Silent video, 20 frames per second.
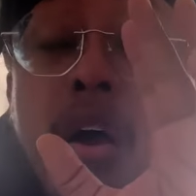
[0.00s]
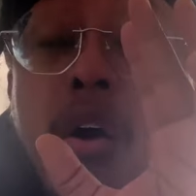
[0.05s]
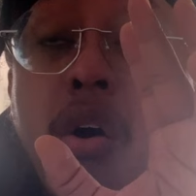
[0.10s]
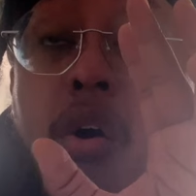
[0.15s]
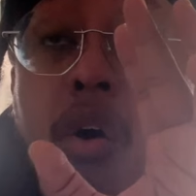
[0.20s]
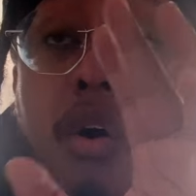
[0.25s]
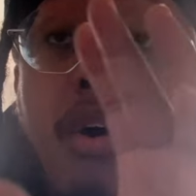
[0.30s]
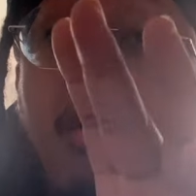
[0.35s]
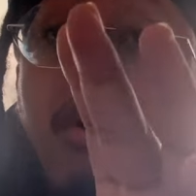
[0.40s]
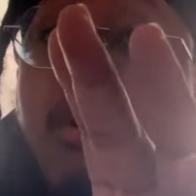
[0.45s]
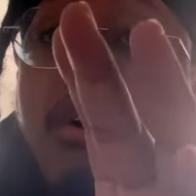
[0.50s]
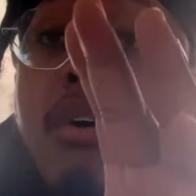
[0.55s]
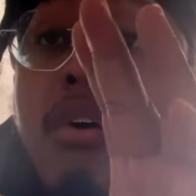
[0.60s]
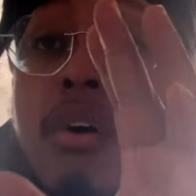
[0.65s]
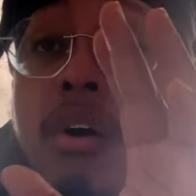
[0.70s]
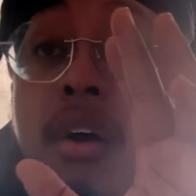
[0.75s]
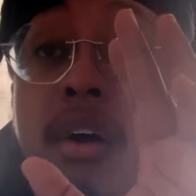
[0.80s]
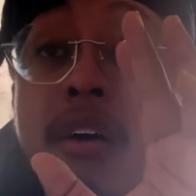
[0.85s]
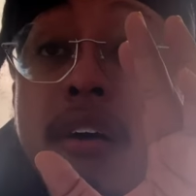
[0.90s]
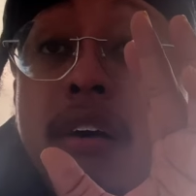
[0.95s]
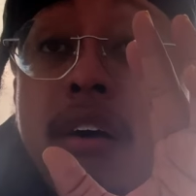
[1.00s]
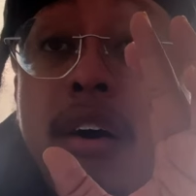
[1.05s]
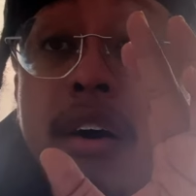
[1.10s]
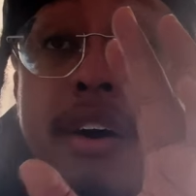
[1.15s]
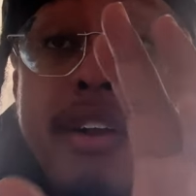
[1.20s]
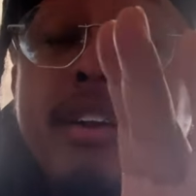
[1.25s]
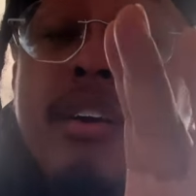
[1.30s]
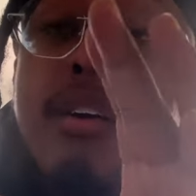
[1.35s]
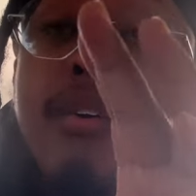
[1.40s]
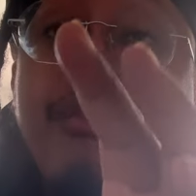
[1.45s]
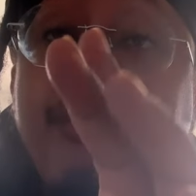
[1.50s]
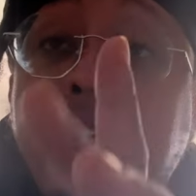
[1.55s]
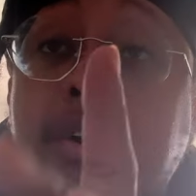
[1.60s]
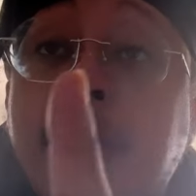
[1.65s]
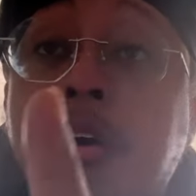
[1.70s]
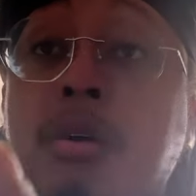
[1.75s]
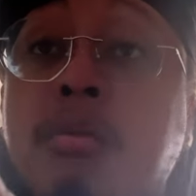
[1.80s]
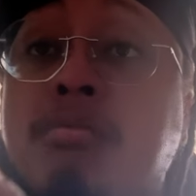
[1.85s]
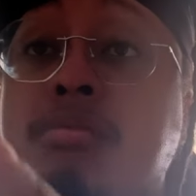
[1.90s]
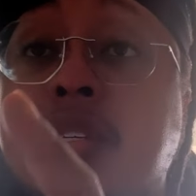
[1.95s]
are all
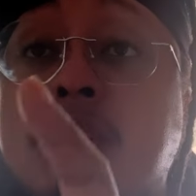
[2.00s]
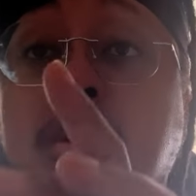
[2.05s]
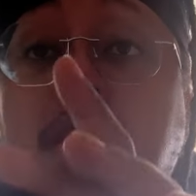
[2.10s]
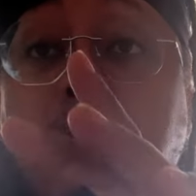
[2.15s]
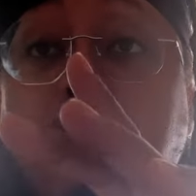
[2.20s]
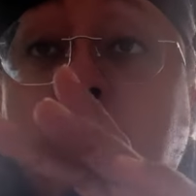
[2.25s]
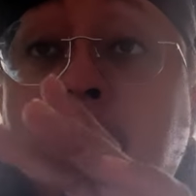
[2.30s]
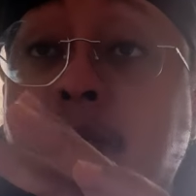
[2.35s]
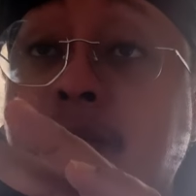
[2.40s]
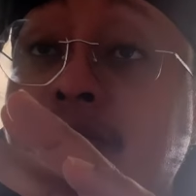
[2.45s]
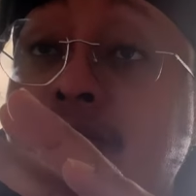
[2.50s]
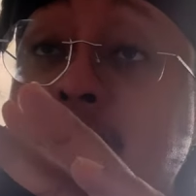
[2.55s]
unconfirmed, so